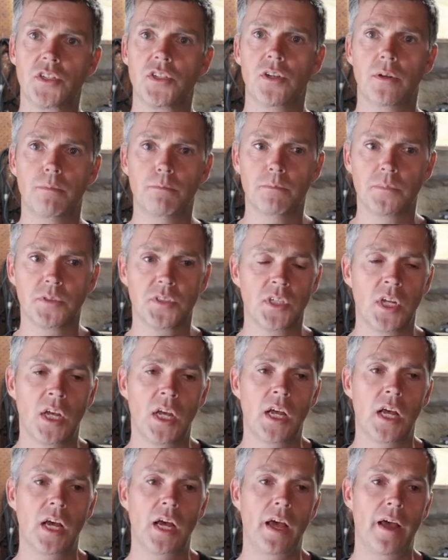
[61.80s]
jumps,
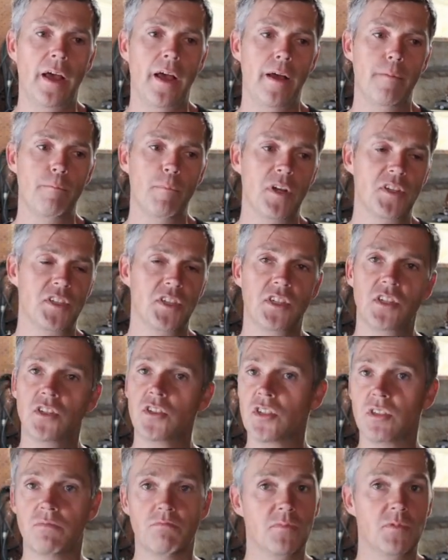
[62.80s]
and she
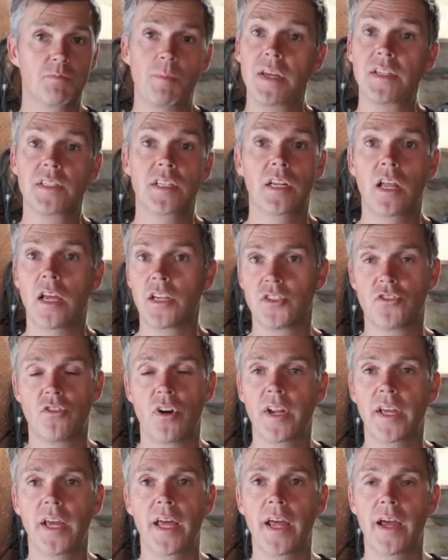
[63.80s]
just basically likes
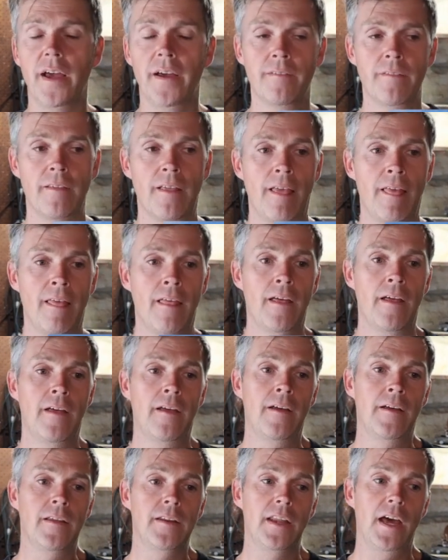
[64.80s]
trying to get air.
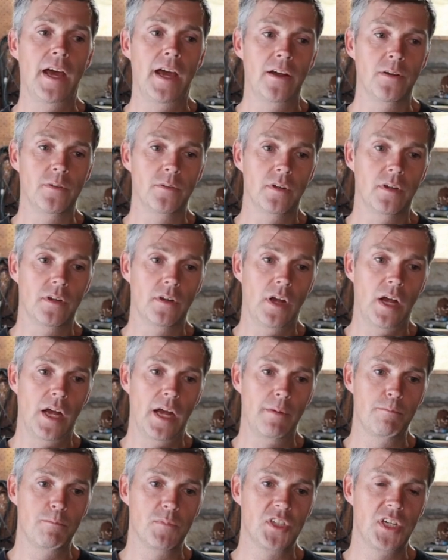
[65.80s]
Now,
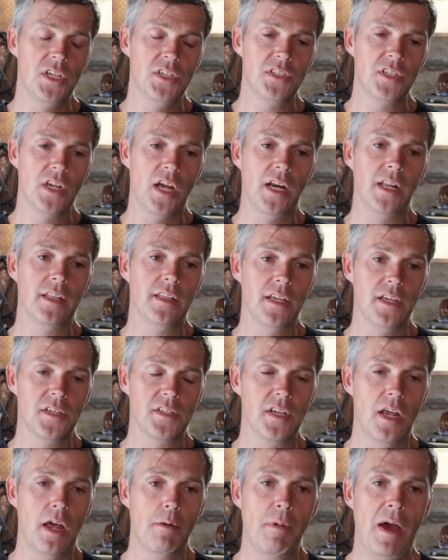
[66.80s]
she started
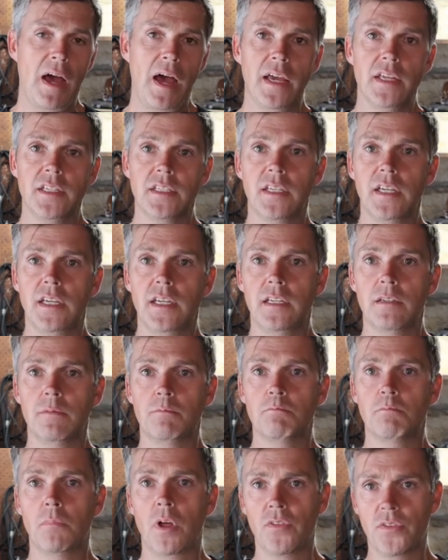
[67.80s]
this about 18
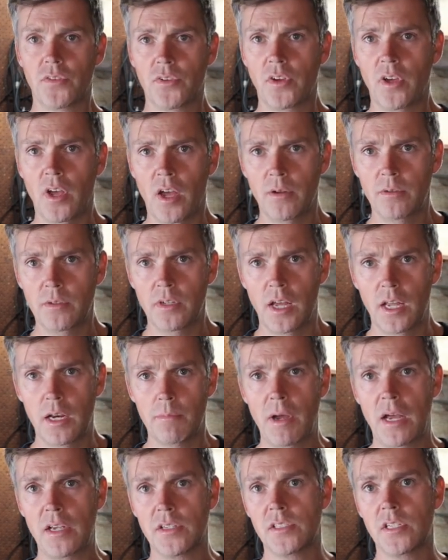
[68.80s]
months ago, and
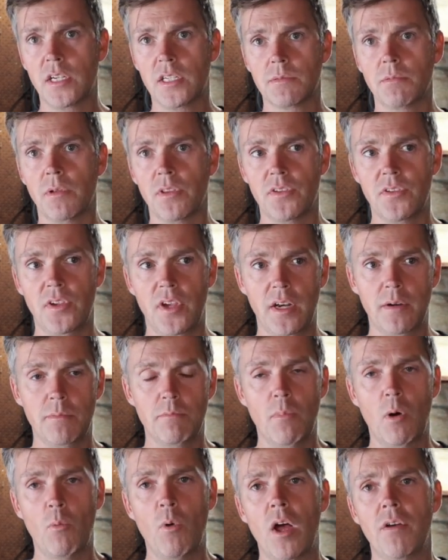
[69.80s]
about 6 months in,
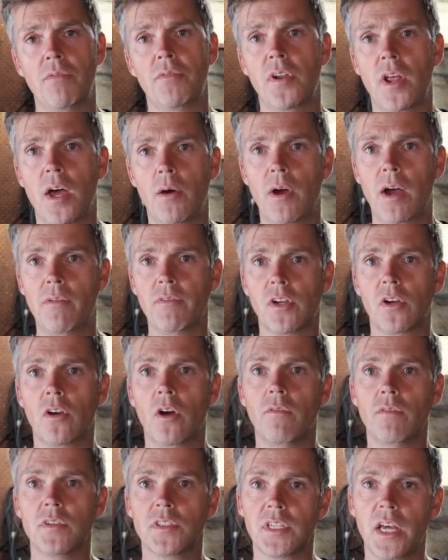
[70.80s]
my wife and I were having a
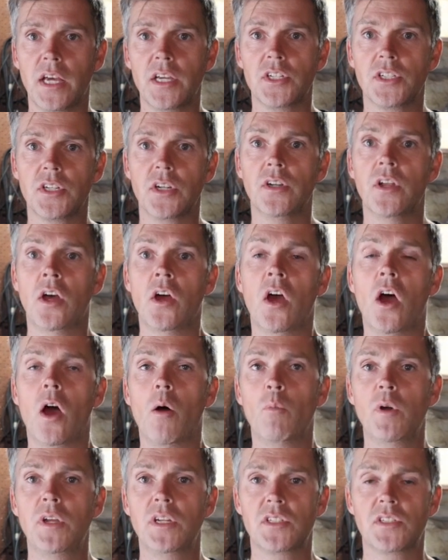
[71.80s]
conversation,
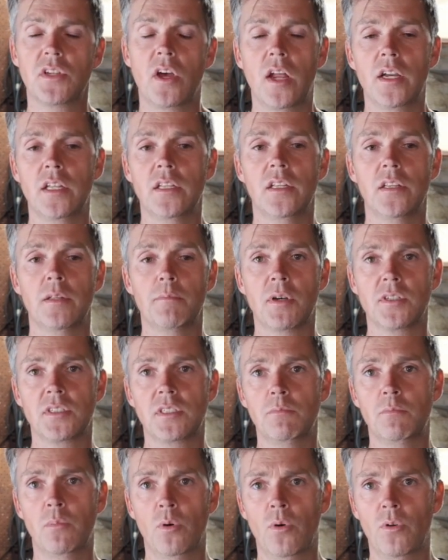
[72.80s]
and we decided that the most
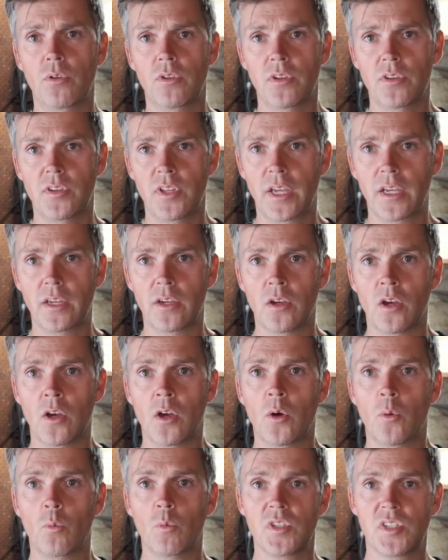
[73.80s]
important thing
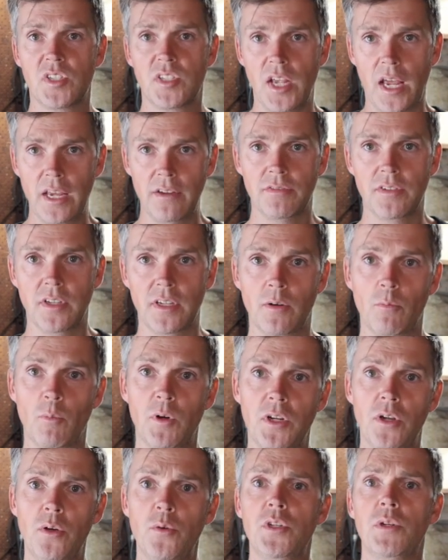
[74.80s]
was safety. We
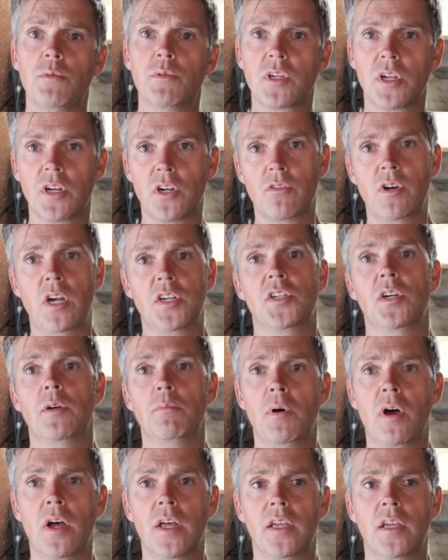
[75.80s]
knew she was going to crash her
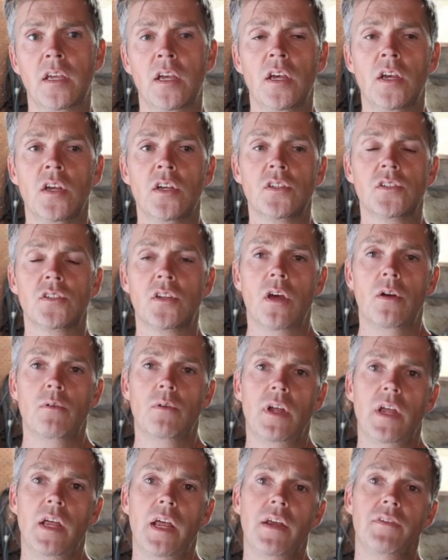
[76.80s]
bike,
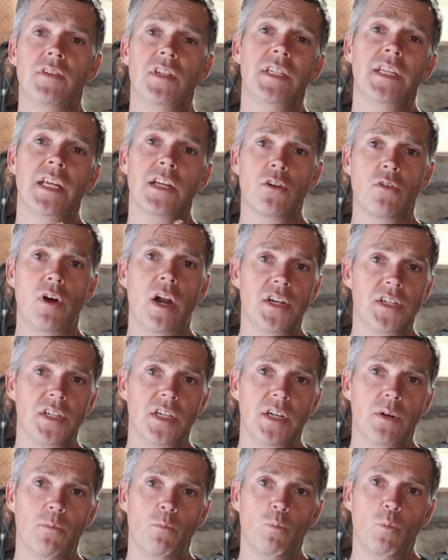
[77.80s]
so if she did crash
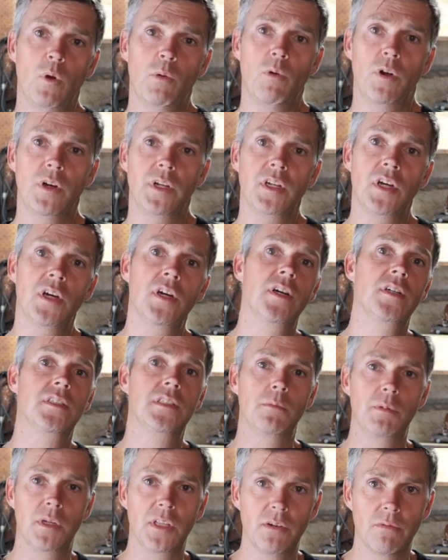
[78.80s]
it, we wanted her
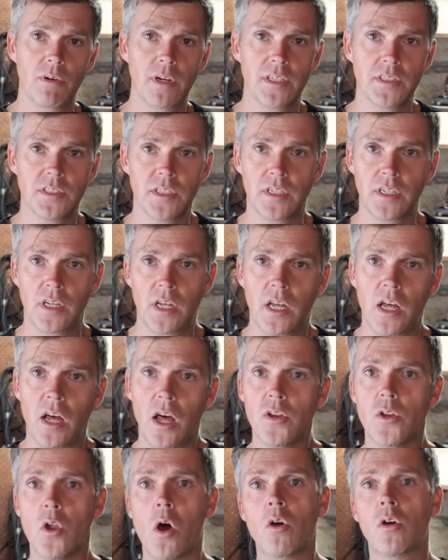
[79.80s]
to be the reason
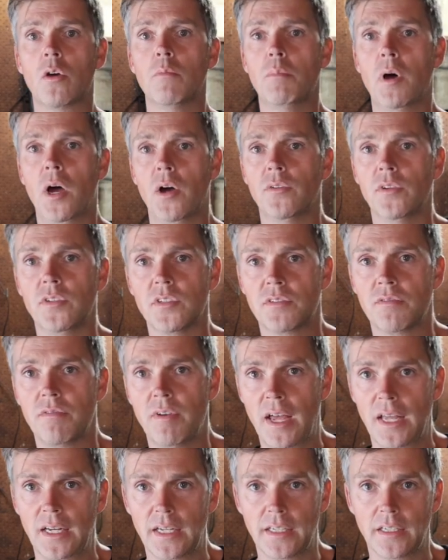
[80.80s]
and not components
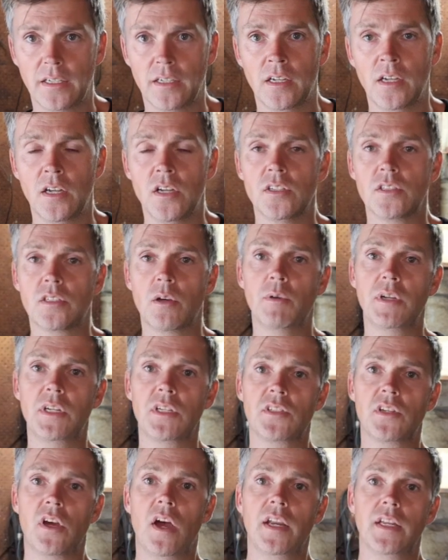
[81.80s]
failing. So we
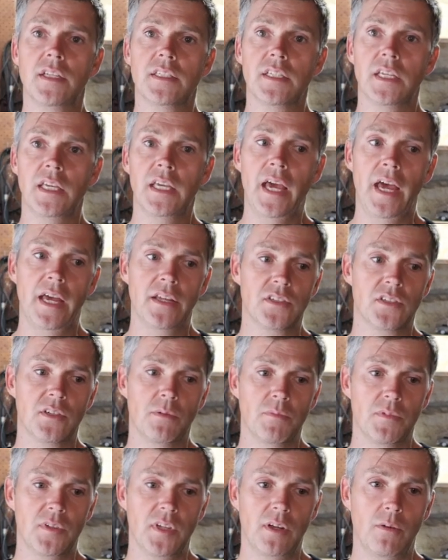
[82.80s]
decided to get
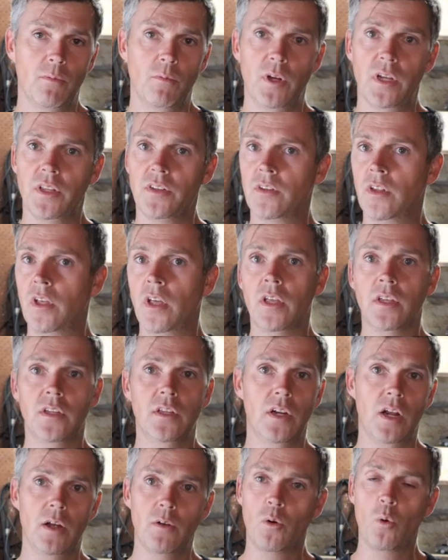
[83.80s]
something with,
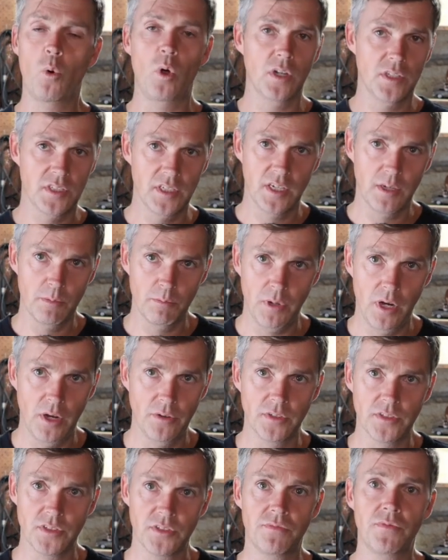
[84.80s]
quality
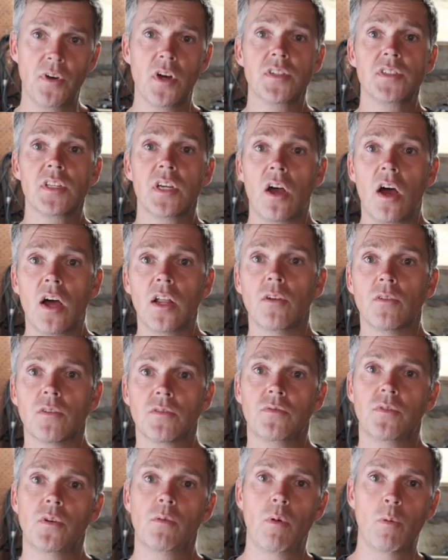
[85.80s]
components. First thing I looked
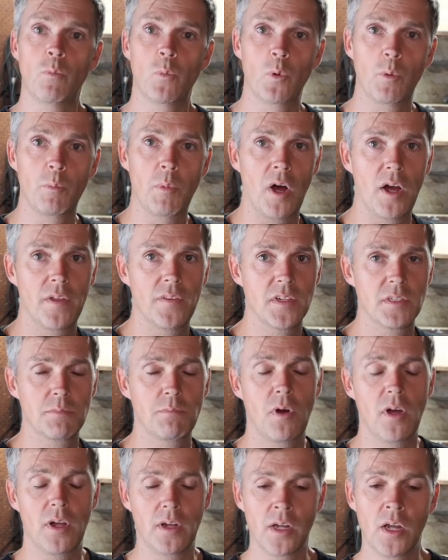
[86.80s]
for when we were buying this
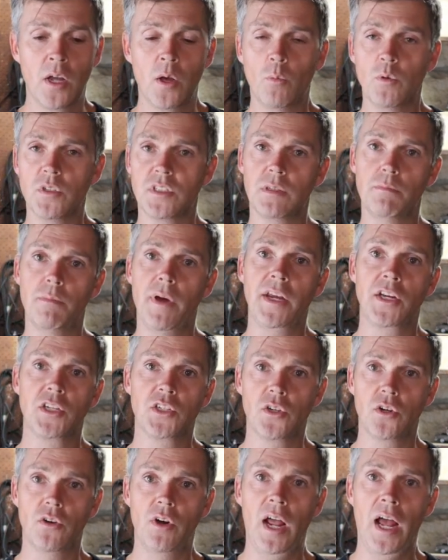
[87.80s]
bike was to make
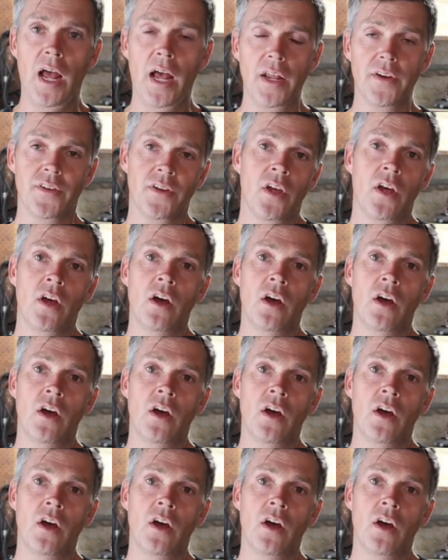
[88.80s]
sure it had